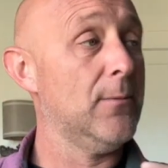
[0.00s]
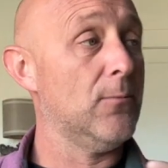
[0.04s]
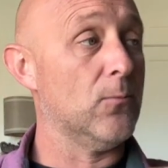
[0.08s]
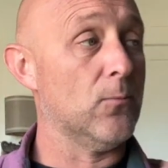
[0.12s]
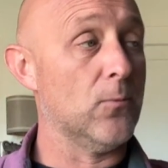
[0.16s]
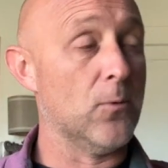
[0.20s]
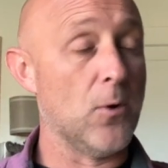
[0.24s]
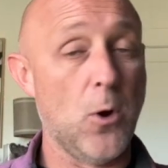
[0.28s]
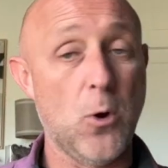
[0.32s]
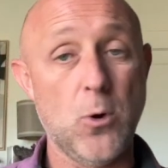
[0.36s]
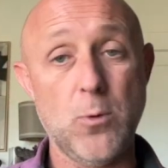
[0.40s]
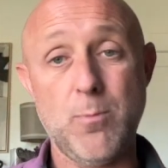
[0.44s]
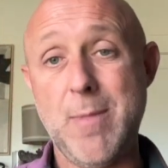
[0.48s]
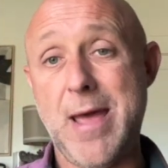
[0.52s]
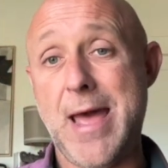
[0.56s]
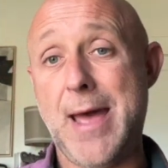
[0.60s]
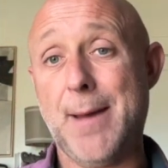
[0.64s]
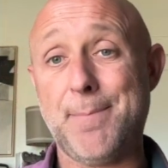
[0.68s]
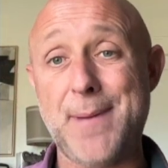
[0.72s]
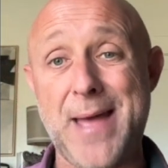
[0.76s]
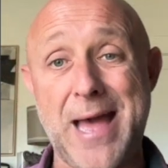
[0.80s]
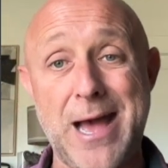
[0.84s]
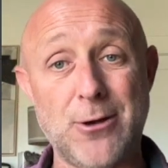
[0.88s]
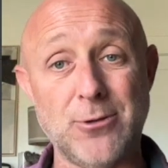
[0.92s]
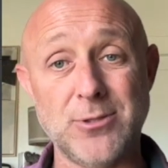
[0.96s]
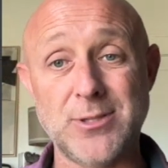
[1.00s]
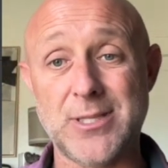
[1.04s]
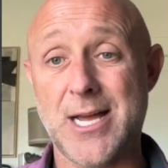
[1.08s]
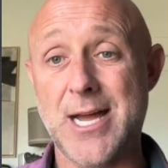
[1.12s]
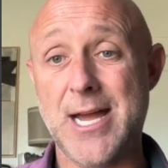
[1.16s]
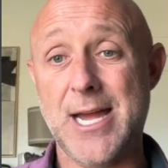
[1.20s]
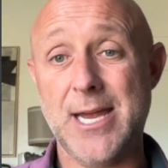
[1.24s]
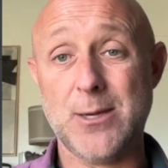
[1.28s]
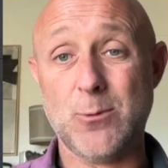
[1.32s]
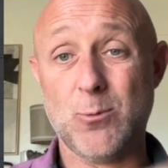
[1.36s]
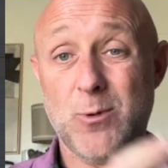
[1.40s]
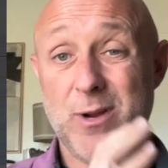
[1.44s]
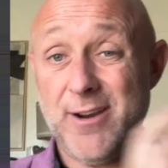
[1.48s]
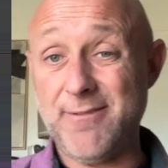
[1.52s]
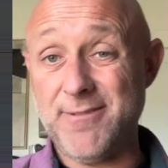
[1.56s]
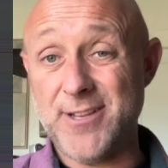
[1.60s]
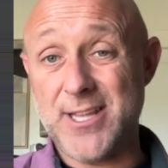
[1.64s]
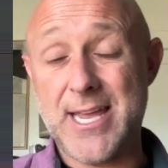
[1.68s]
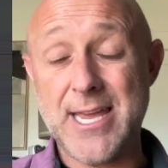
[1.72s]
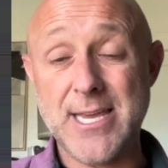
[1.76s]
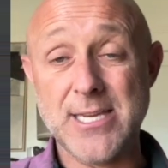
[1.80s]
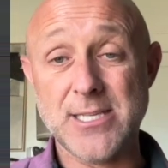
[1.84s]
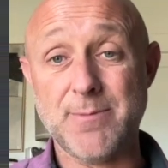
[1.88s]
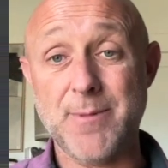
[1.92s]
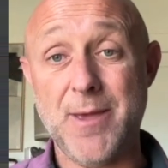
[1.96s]
roadmap, outline, whatever the
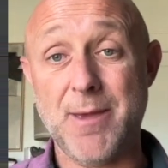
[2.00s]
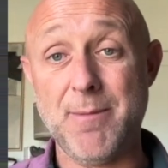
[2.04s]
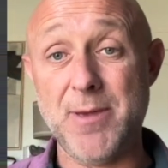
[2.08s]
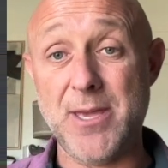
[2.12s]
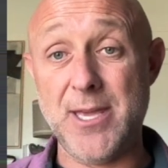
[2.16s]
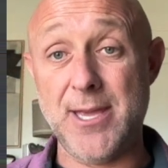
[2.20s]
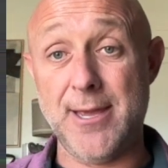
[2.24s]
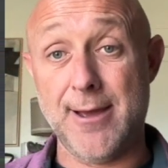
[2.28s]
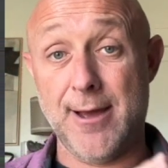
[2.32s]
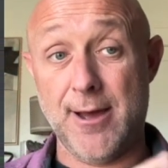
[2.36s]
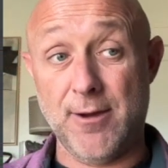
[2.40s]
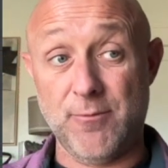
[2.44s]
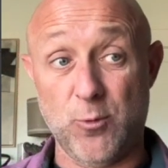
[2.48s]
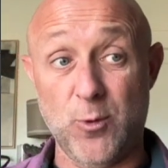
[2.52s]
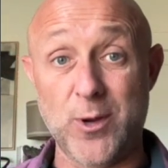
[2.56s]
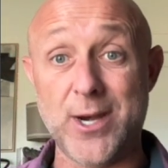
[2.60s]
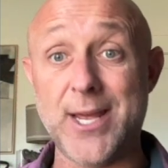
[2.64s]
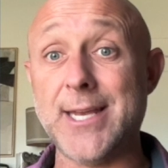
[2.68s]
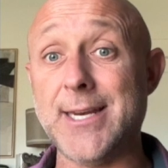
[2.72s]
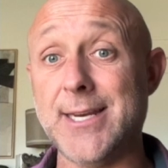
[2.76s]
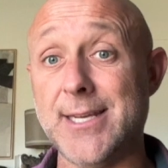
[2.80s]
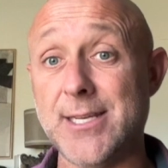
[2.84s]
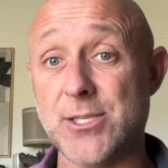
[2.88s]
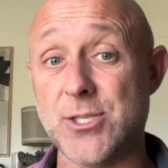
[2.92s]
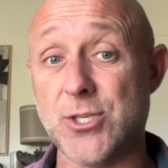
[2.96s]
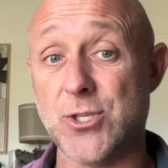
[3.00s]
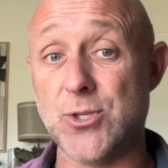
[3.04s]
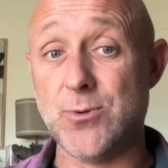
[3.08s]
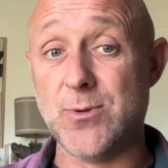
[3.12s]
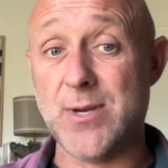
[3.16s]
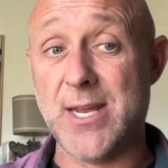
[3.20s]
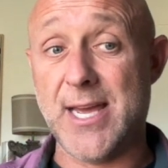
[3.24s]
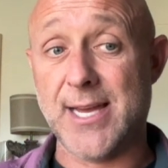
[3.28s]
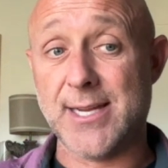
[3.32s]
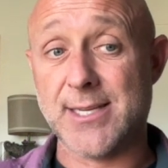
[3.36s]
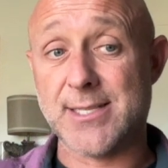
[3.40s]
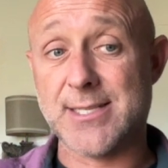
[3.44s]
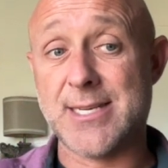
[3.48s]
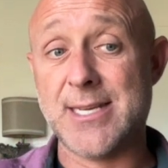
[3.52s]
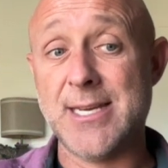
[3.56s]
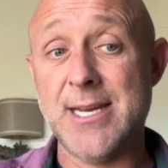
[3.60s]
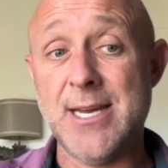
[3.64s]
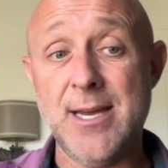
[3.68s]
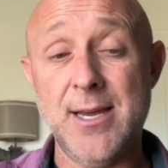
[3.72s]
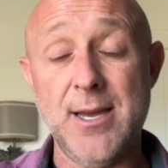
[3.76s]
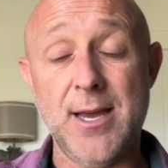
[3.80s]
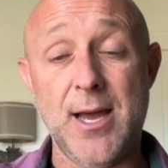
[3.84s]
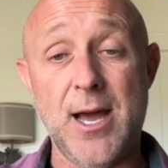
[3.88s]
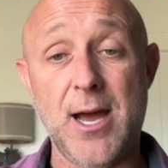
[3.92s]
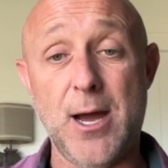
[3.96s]
case may be, of what I need to do next.
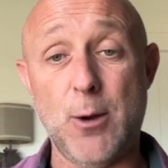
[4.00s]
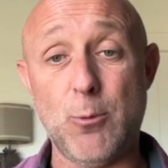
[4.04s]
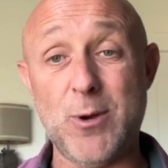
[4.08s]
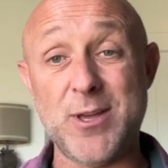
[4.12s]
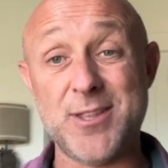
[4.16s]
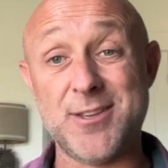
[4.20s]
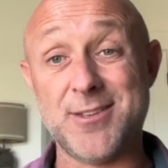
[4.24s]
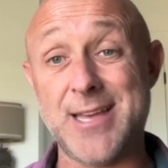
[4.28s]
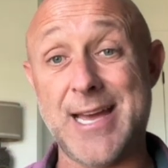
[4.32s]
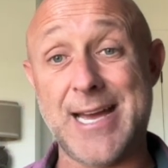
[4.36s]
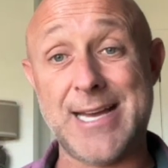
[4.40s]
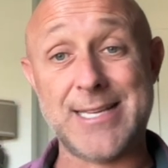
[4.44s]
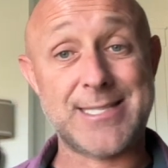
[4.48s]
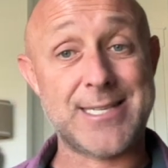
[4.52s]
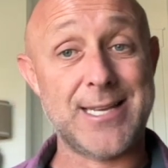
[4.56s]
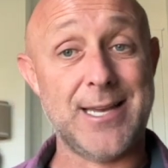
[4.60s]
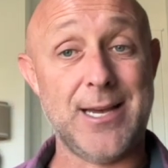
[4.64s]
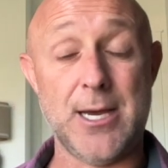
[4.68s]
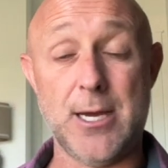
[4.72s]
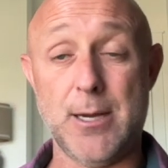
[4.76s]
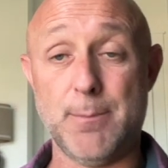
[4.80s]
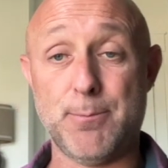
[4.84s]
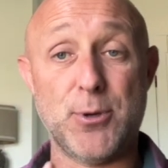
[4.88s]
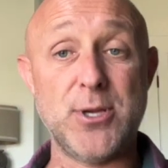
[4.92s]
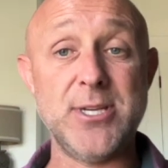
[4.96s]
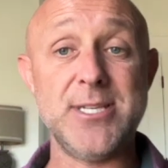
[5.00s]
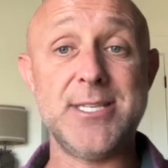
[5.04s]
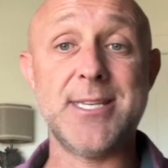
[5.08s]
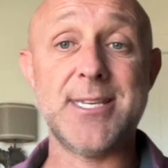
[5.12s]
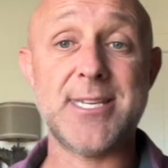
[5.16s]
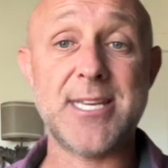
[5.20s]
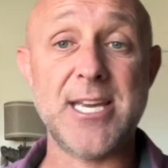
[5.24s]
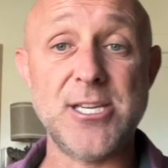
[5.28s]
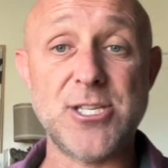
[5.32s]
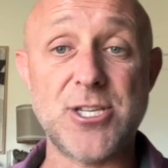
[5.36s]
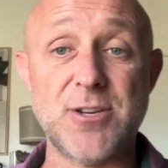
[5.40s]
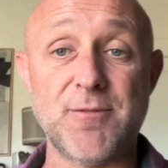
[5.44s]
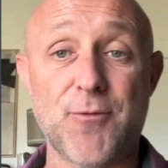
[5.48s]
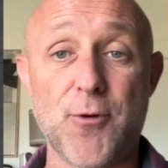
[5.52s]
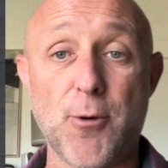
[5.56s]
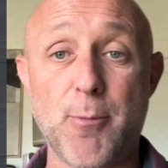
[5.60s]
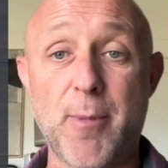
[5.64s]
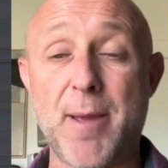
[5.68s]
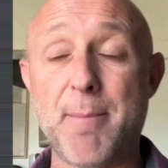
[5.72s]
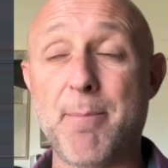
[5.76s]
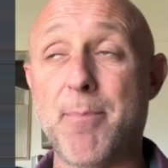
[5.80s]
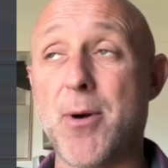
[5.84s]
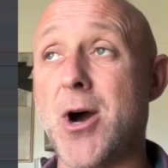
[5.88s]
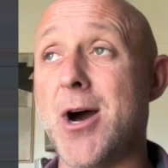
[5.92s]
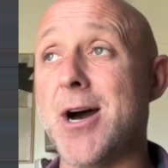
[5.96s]
Whether that's a presentation for
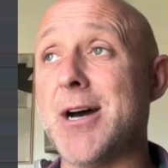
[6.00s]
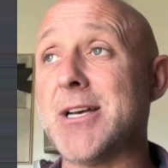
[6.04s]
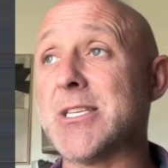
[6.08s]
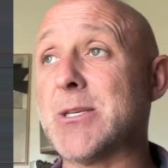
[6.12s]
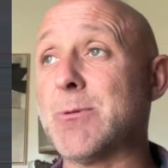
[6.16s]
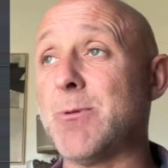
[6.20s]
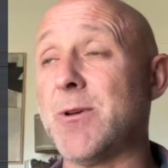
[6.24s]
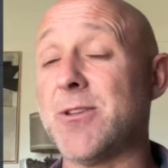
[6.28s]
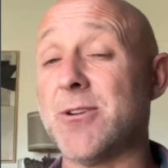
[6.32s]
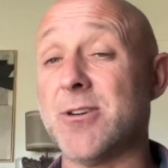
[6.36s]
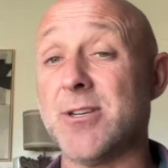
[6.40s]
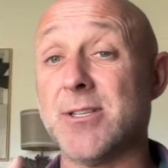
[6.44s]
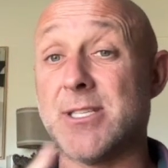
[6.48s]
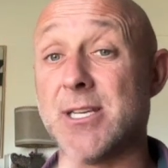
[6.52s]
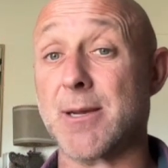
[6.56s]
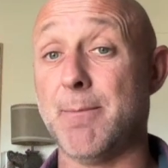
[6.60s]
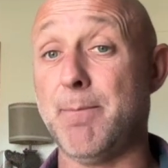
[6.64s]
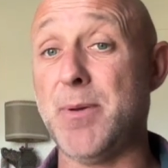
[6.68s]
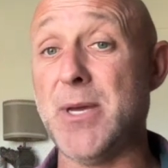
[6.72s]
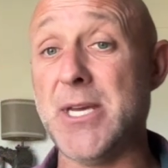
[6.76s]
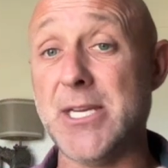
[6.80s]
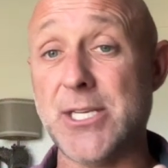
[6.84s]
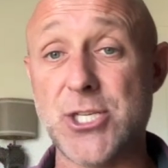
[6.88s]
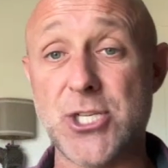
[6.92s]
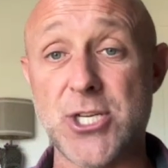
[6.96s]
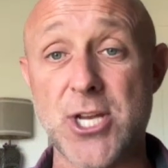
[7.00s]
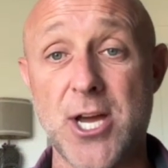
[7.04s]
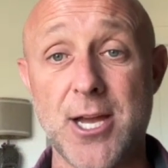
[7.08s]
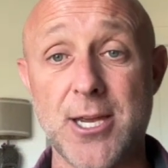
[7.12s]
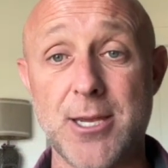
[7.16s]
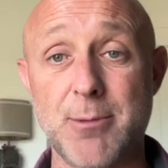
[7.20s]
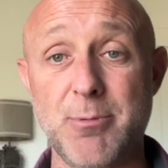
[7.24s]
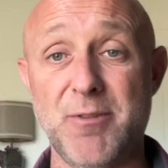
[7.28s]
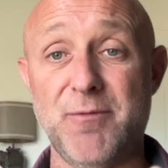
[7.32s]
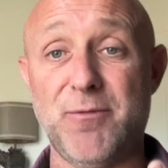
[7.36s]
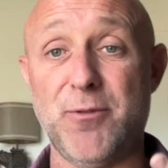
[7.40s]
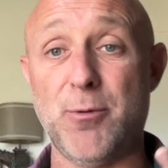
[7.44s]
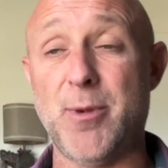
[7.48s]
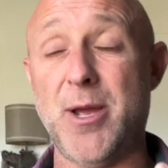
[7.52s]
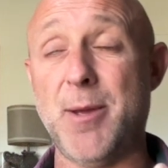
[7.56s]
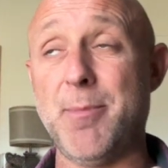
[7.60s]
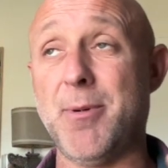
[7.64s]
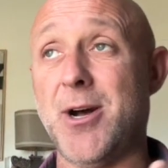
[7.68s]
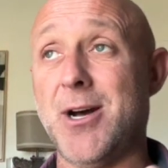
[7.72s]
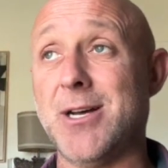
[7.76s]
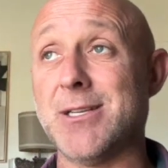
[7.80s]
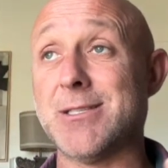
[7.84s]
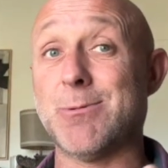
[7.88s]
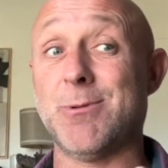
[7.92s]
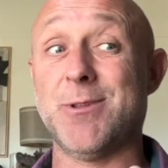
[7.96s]
my boss, whether it's a pitch document for my
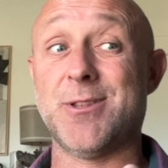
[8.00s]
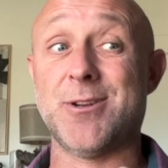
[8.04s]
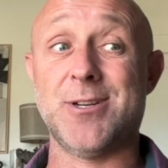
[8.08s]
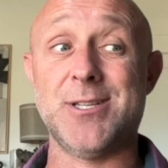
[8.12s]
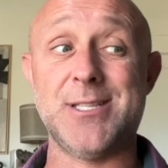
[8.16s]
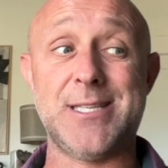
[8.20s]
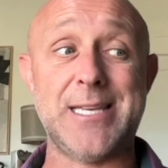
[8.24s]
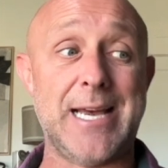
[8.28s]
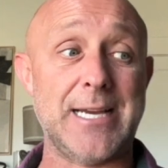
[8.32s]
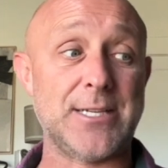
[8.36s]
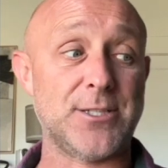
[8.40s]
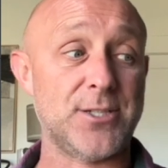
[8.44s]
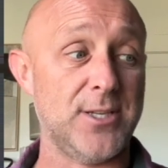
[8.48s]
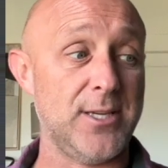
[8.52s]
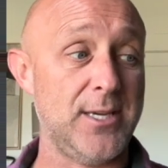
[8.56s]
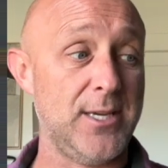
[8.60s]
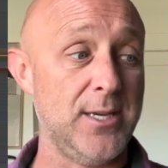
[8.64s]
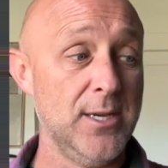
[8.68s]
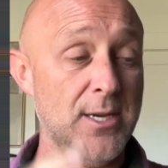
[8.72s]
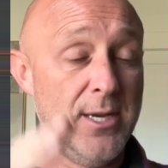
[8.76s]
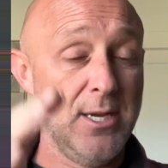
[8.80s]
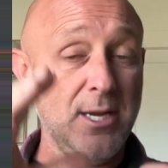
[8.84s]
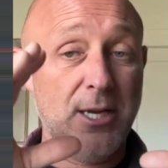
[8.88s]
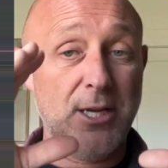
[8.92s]
boss, whether it's actually,